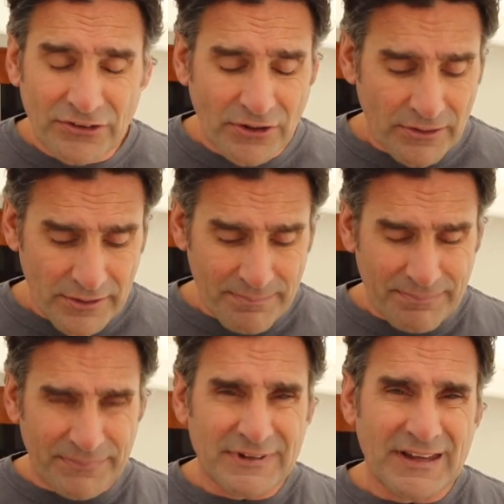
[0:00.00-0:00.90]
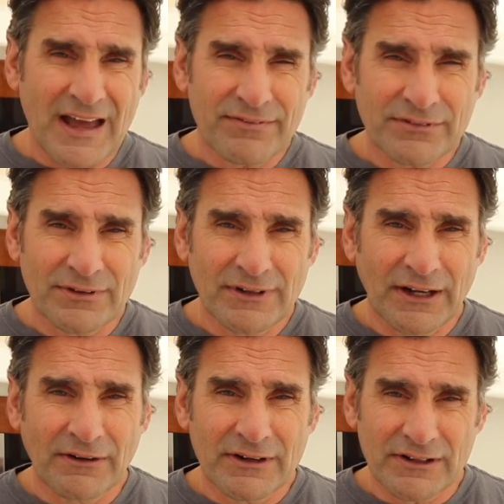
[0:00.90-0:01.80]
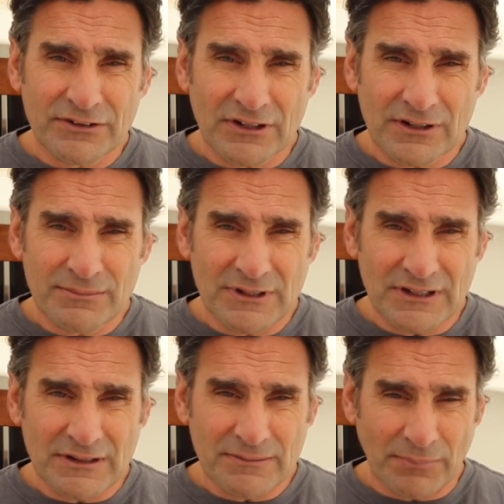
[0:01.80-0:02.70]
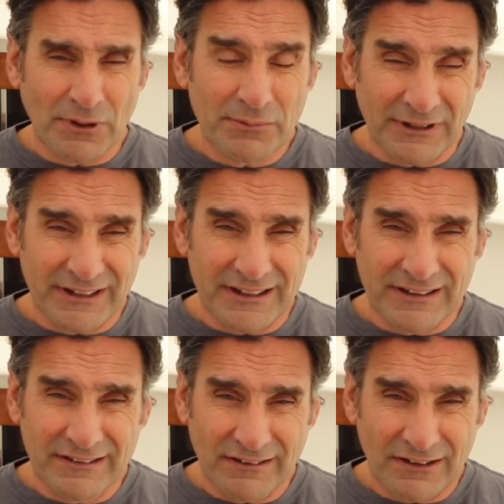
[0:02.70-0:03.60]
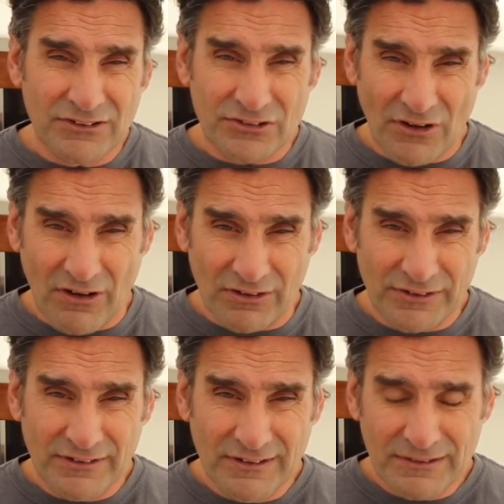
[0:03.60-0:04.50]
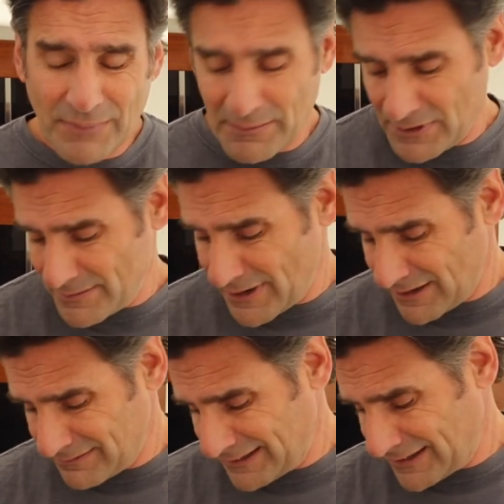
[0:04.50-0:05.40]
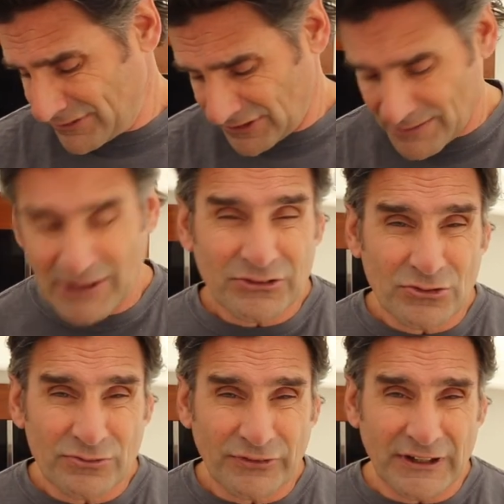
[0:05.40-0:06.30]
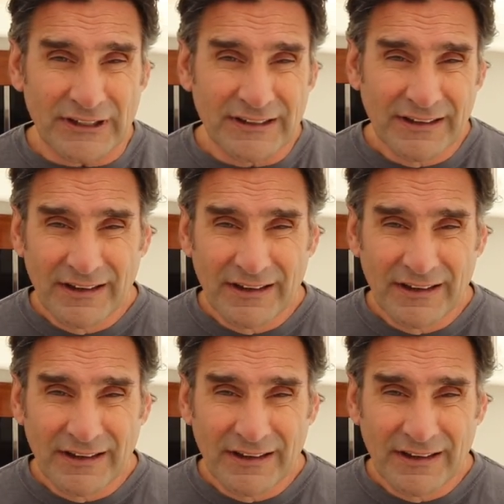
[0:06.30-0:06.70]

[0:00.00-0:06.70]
So the, the aft area is going to be permanently installed probably about, I'd say about two feet.